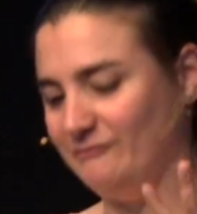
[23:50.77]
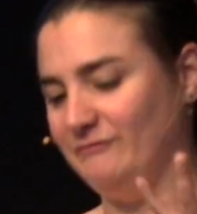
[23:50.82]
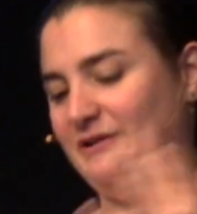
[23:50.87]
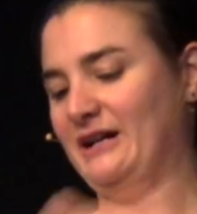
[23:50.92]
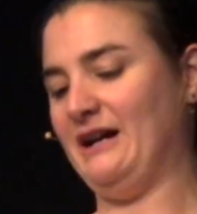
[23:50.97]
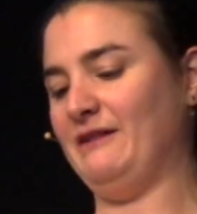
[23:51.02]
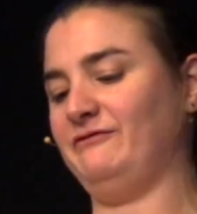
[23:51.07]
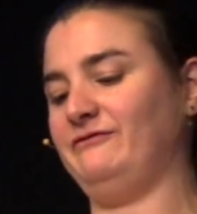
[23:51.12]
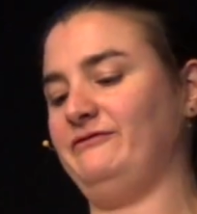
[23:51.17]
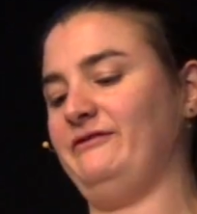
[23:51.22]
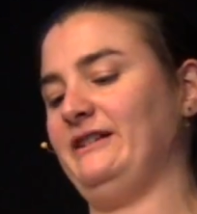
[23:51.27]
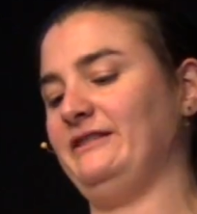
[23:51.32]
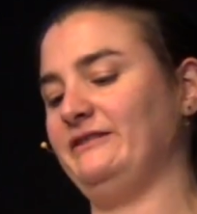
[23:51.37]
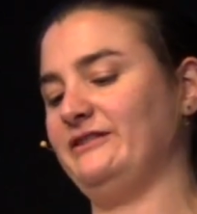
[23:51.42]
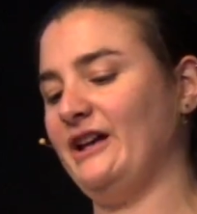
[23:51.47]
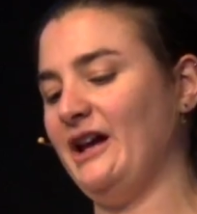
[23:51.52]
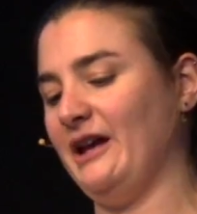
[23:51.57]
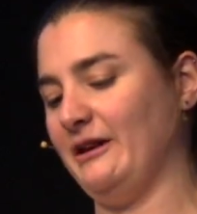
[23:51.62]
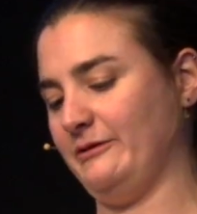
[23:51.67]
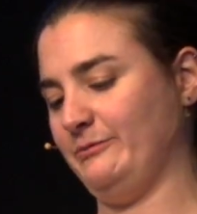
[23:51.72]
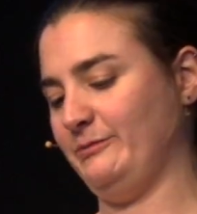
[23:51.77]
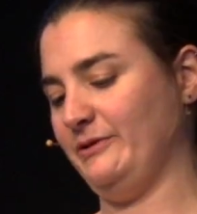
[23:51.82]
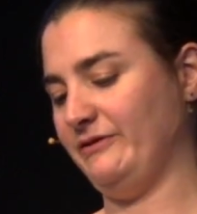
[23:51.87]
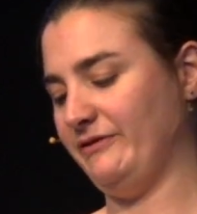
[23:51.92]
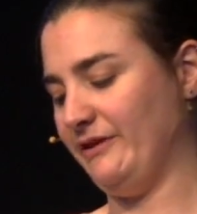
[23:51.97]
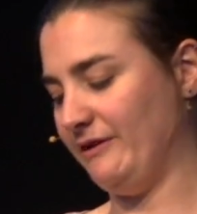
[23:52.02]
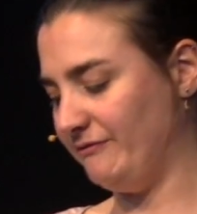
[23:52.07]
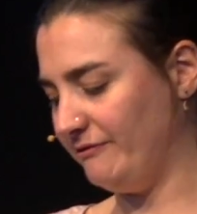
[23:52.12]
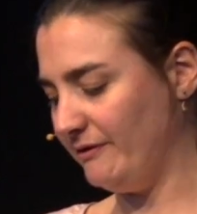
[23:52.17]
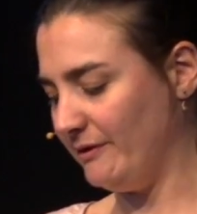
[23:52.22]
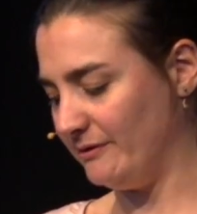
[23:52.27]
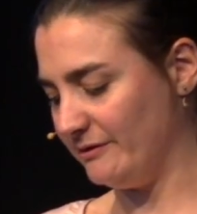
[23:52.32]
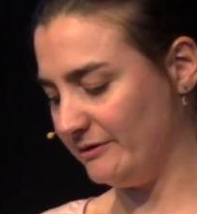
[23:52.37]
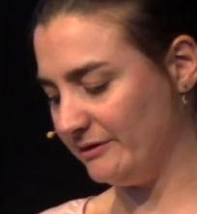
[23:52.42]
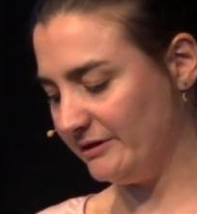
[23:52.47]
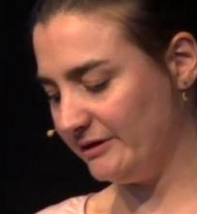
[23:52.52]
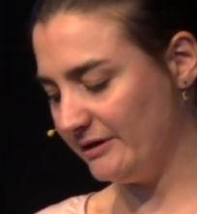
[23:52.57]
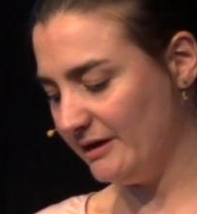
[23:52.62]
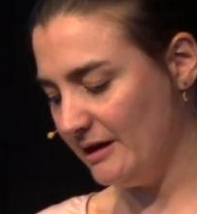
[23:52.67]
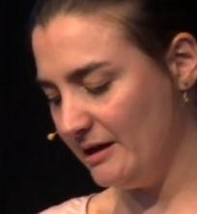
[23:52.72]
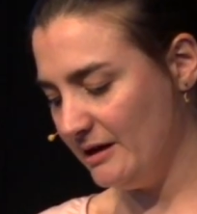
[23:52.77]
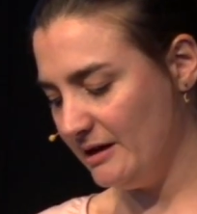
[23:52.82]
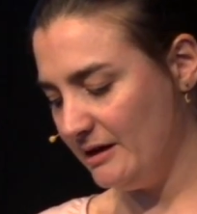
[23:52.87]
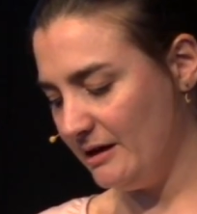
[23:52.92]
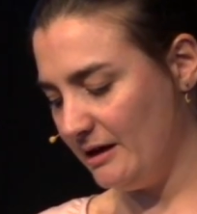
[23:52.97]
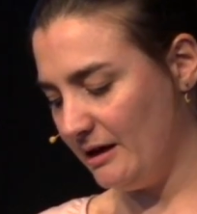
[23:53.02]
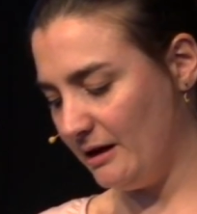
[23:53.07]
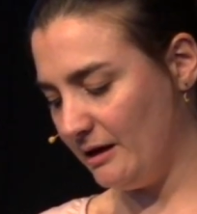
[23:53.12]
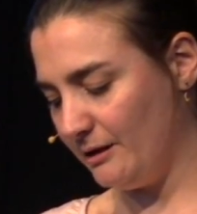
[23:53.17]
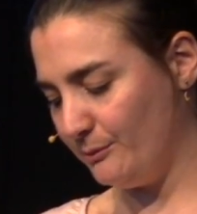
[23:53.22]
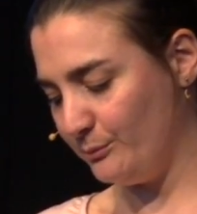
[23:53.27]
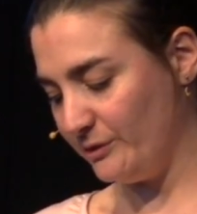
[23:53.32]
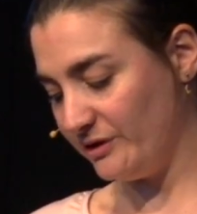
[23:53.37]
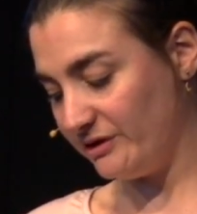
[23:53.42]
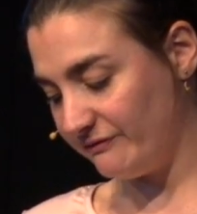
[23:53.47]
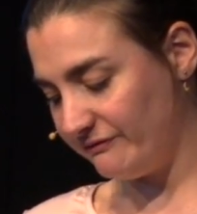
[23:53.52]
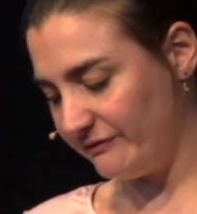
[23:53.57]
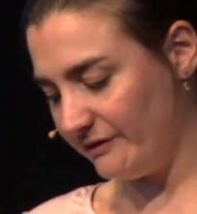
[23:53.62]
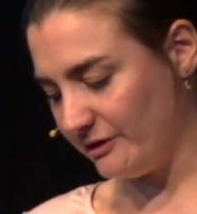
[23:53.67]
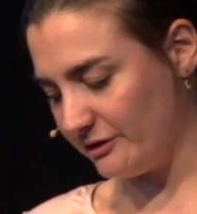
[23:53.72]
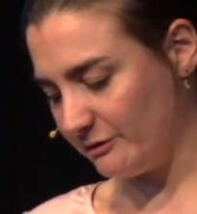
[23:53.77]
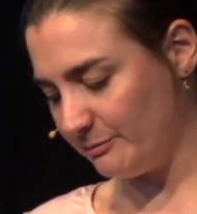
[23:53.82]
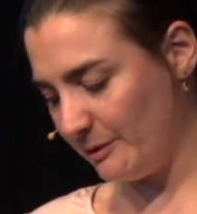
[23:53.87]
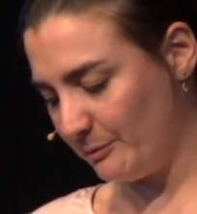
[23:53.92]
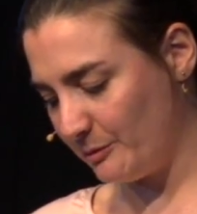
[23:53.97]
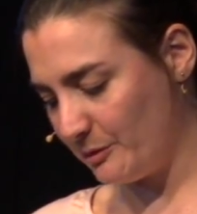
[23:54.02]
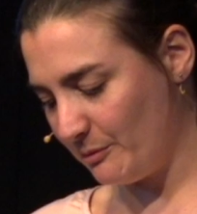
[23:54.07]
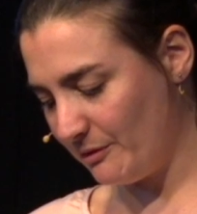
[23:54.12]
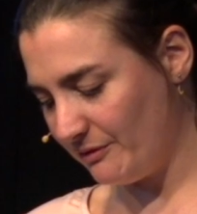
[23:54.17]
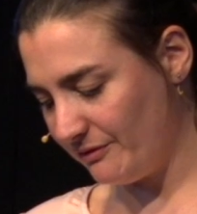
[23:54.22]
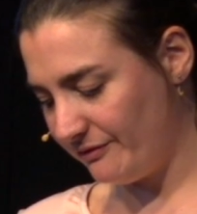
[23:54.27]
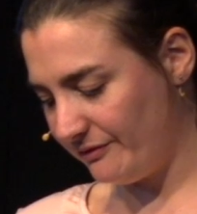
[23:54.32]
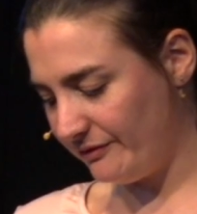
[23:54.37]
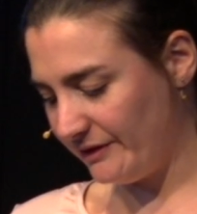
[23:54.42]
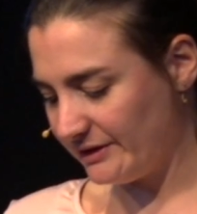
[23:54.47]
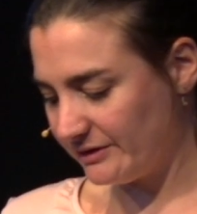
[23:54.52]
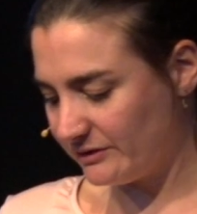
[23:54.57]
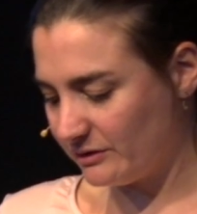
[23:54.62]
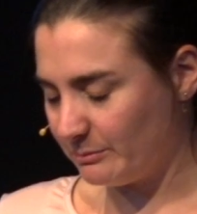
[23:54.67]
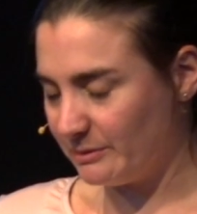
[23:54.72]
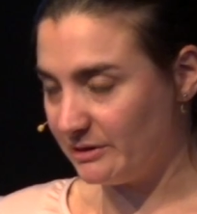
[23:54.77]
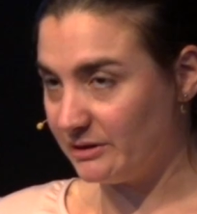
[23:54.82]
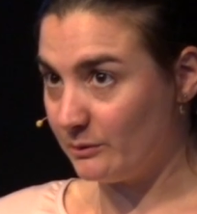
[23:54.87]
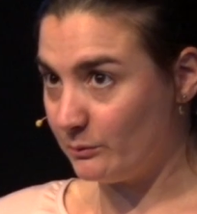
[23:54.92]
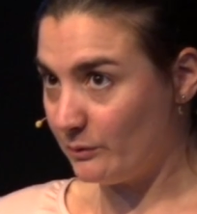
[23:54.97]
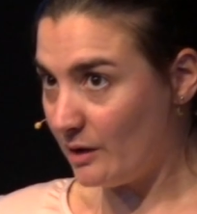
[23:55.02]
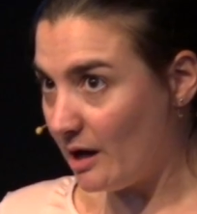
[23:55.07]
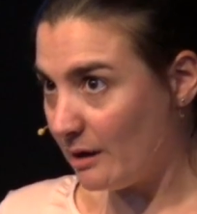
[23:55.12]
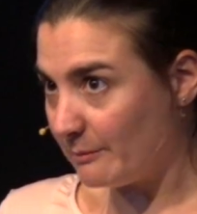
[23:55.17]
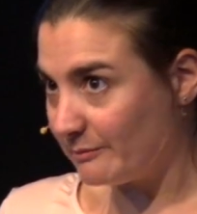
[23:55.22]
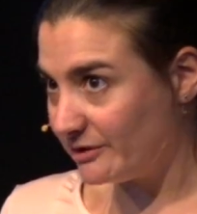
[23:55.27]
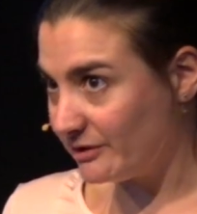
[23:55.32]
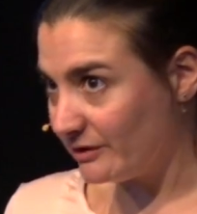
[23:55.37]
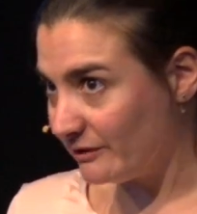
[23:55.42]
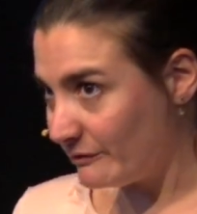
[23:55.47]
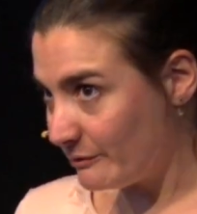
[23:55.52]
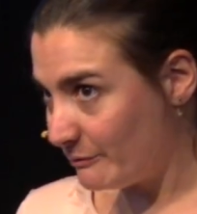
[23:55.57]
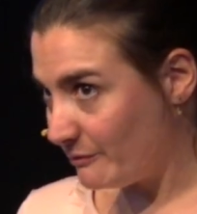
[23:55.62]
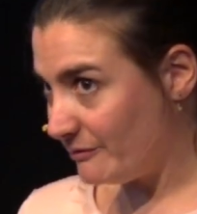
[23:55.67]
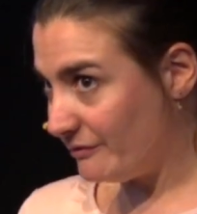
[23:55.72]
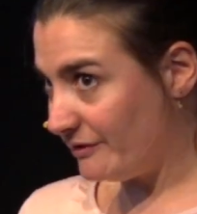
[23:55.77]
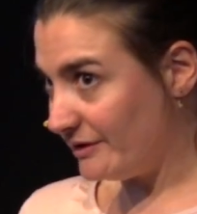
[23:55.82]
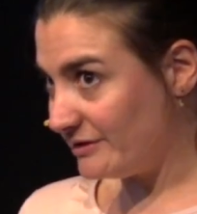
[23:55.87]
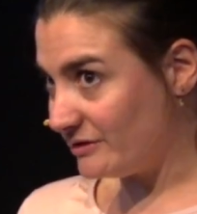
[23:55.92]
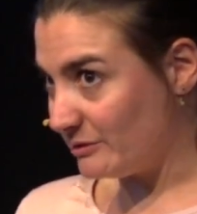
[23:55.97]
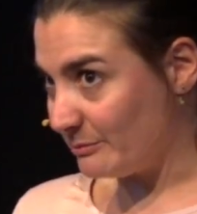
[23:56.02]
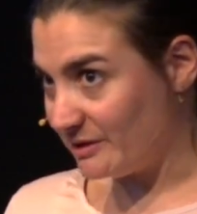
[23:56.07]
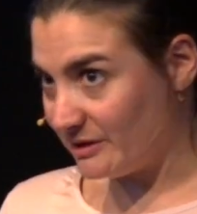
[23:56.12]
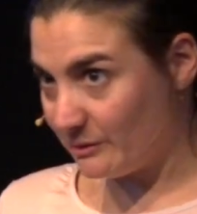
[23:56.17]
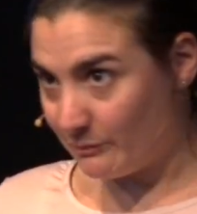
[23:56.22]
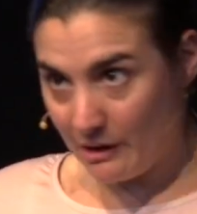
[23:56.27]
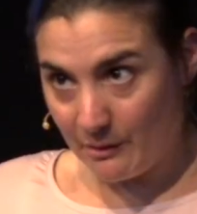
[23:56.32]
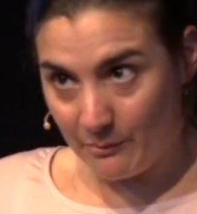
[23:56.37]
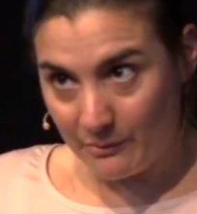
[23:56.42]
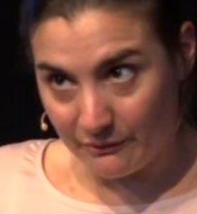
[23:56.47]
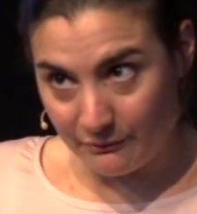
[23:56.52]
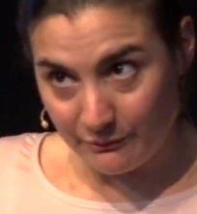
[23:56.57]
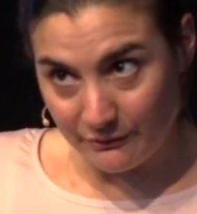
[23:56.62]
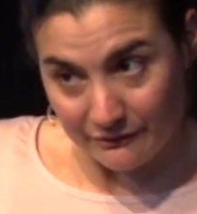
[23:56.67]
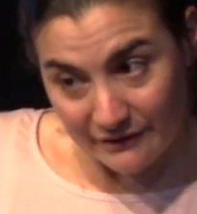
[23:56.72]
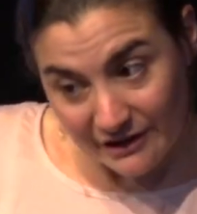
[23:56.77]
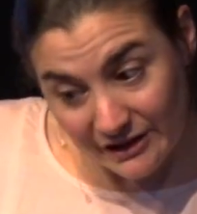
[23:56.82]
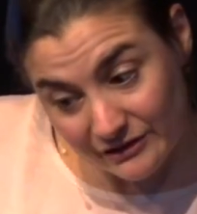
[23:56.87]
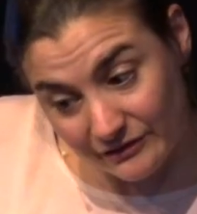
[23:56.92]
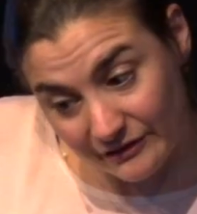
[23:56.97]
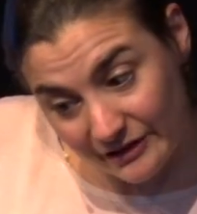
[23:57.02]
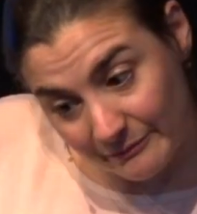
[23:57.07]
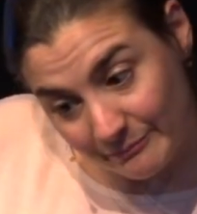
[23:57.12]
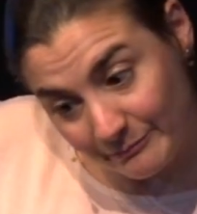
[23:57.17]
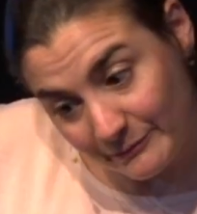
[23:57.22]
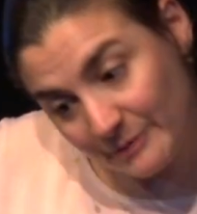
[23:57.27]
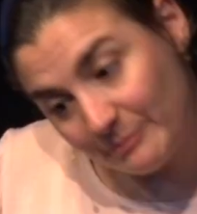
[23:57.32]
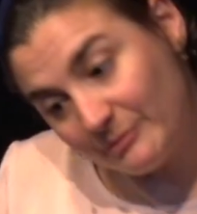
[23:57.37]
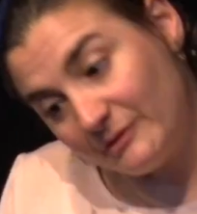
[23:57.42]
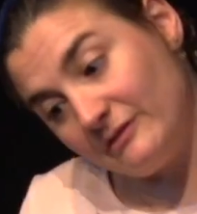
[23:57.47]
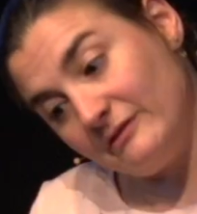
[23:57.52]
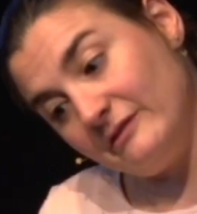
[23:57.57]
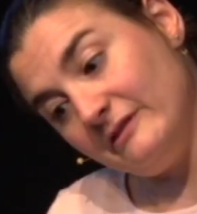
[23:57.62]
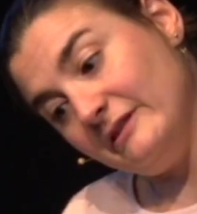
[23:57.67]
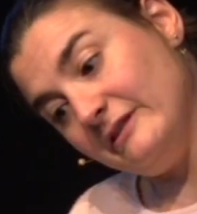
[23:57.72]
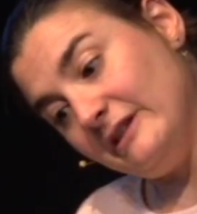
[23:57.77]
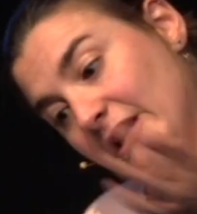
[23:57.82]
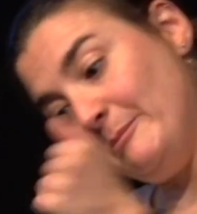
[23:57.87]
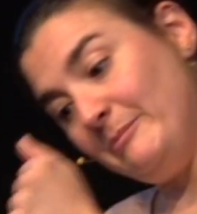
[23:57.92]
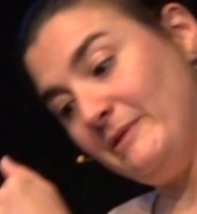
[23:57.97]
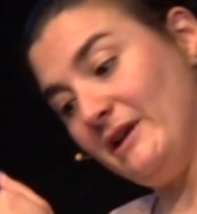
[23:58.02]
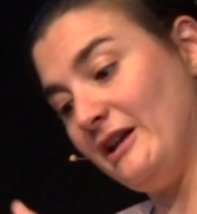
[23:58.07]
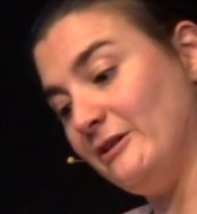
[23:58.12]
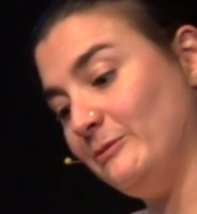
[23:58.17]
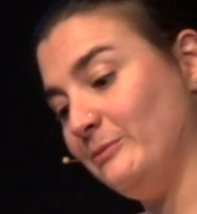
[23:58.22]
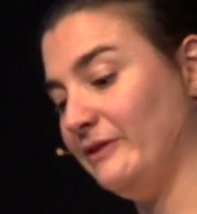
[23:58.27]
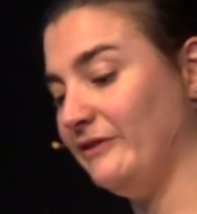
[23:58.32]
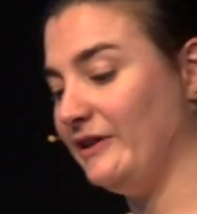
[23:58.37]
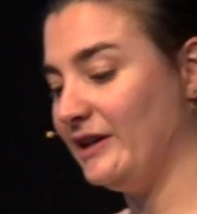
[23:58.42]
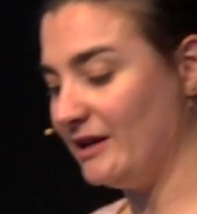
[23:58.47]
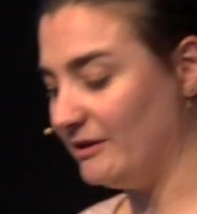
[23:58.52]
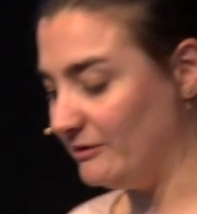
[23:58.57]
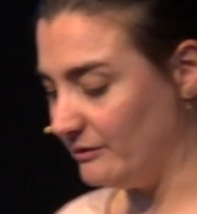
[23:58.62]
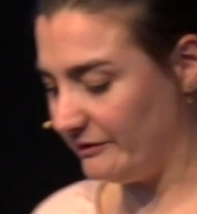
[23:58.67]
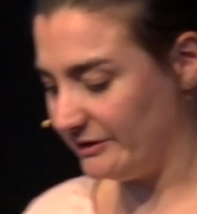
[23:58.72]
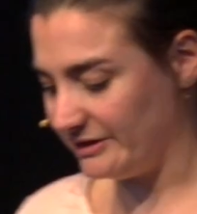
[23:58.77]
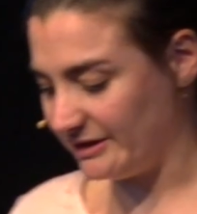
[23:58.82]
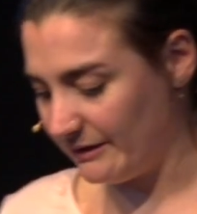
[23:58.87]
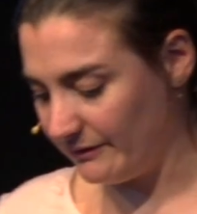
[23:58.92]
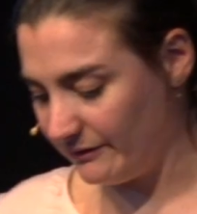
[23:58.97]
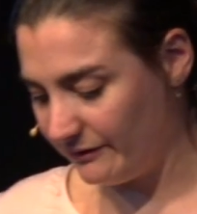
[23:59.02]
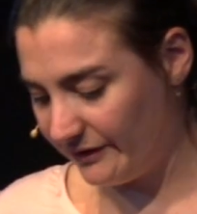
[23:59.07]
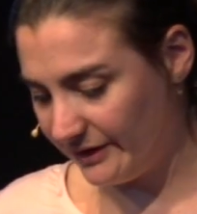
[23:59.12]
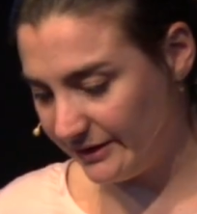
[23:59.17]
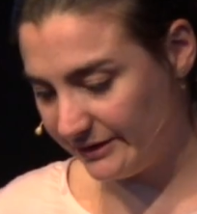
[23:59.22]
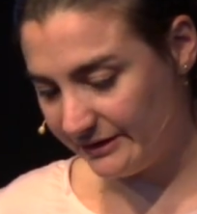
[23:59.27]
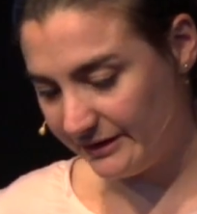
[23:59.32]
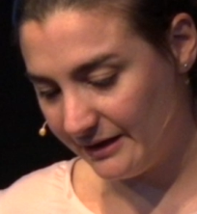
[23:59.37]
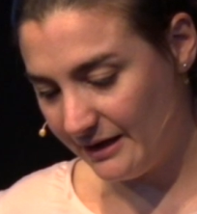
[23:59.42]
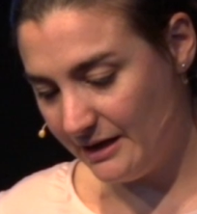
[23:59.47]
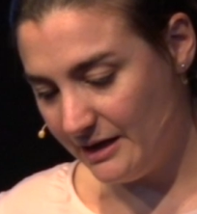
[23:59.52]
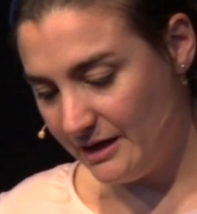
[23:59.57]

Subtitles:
have fun times with their phones, but we want things to be in the web. So if we want things to be in the web, we need to give people APIs where they can do these kind of things.